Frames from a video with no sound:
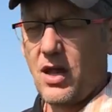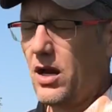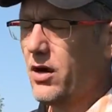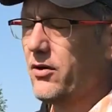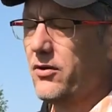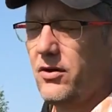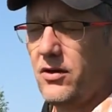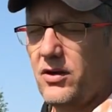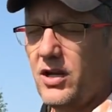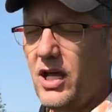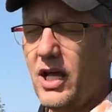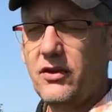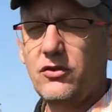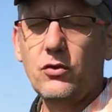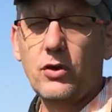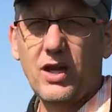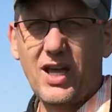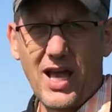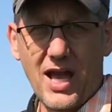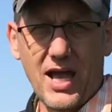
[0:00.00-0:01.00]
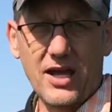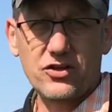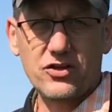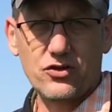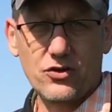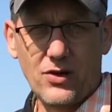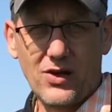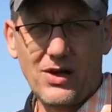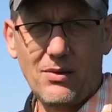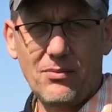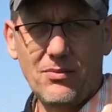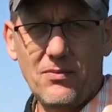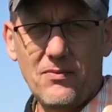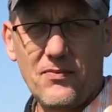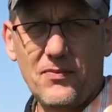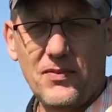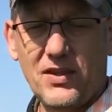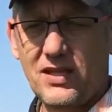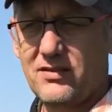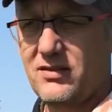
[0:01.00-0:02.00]
or not do a cash crop
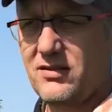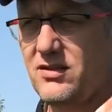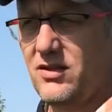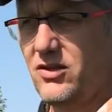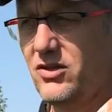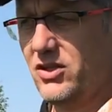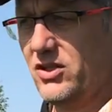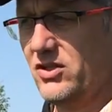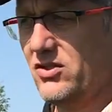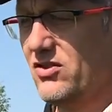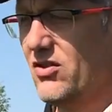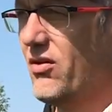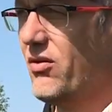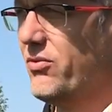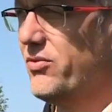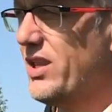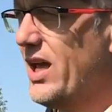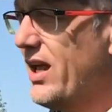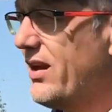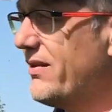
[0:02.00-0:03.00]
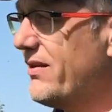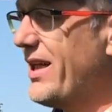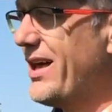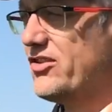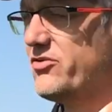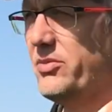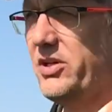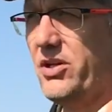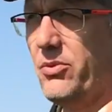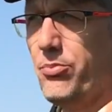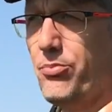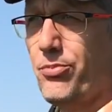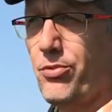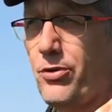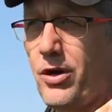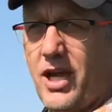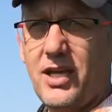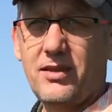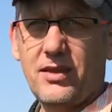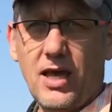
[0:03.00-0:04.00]
necessarily. So that allows me to
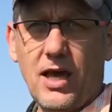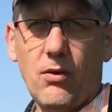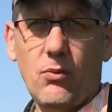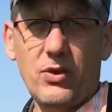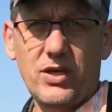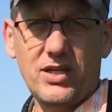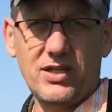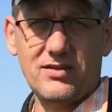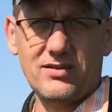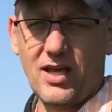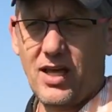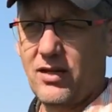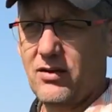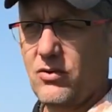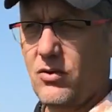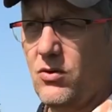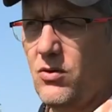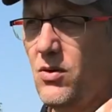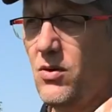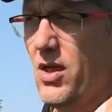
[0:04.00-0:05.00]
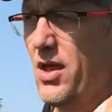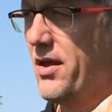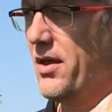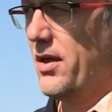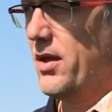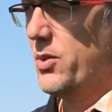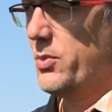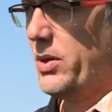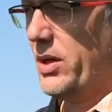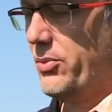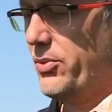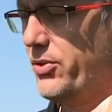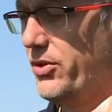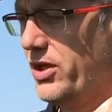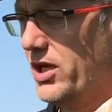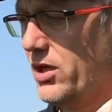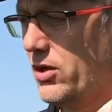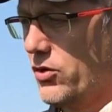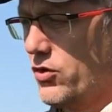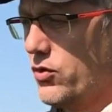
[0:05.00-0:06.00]
break that weed cycle by
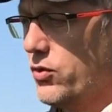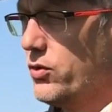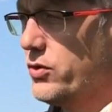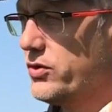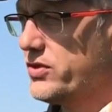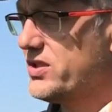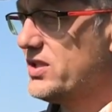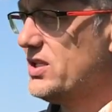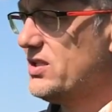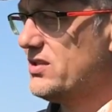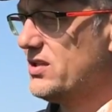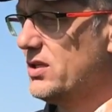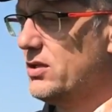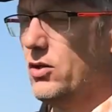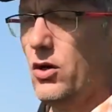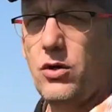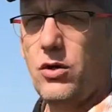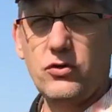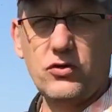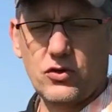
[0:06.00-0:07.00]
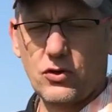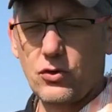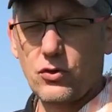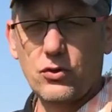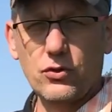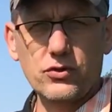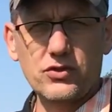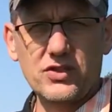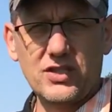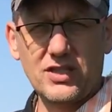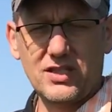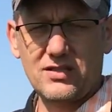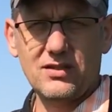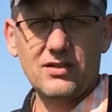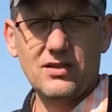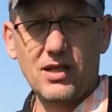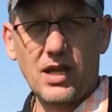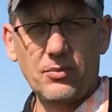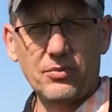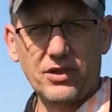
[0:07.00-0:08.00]
putting a cool season. Oats are cool
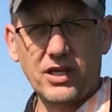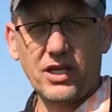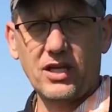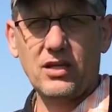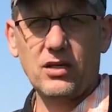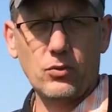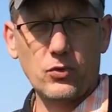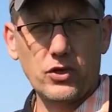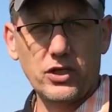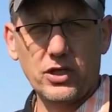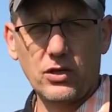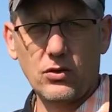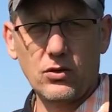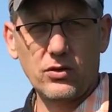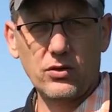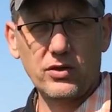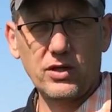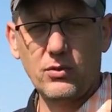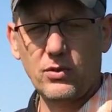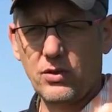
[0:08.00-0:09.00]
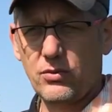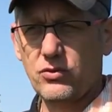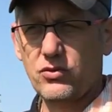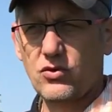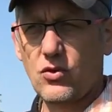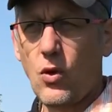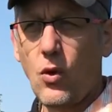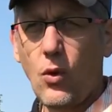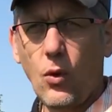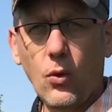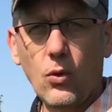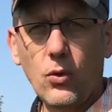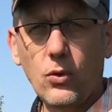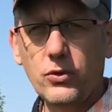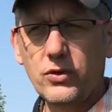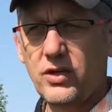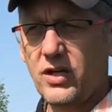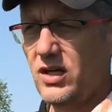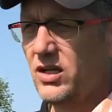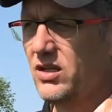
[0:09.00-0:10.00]
season. I planted them really early when it was
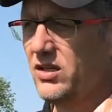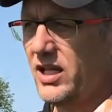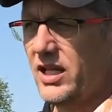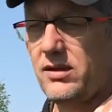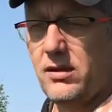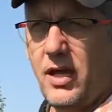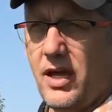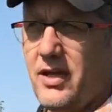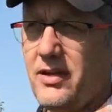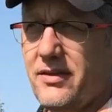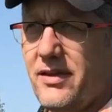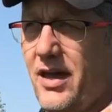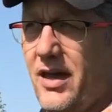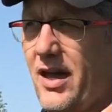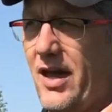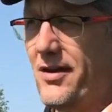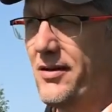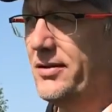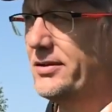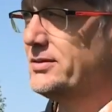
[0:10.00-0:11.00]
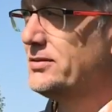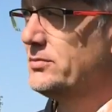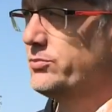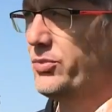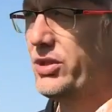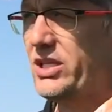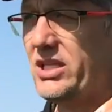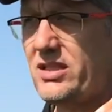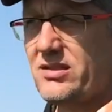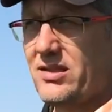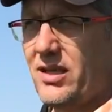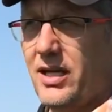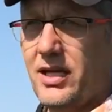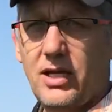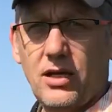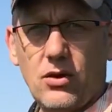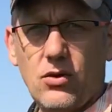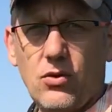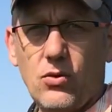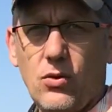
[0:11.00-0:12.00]
cold. They like that. Peas
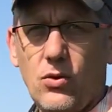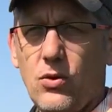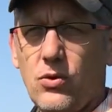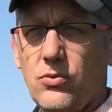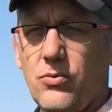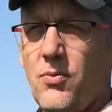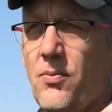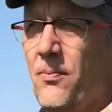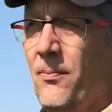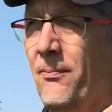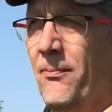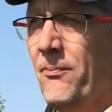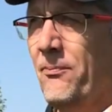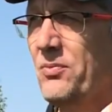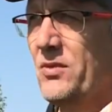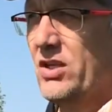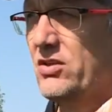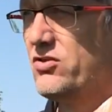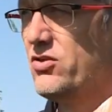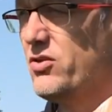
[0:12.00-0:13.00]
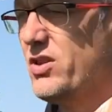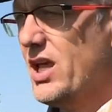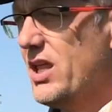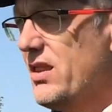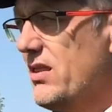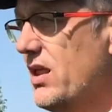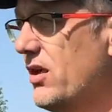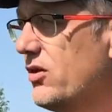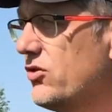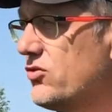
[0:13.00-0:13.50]
like it cold. So then